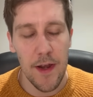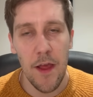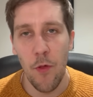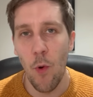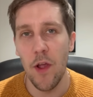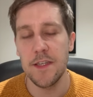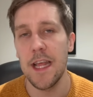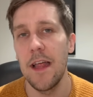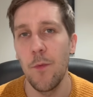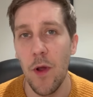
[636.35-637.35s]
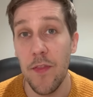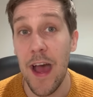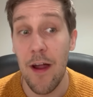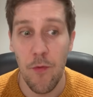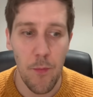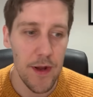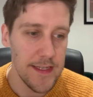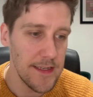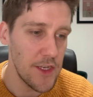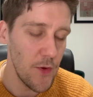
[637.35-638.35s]
and the work that Aaron
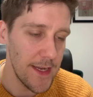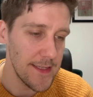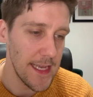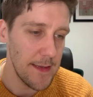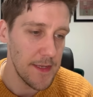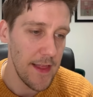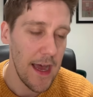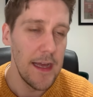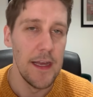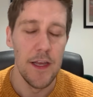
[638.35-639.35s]
Briggs is doing in terms of that.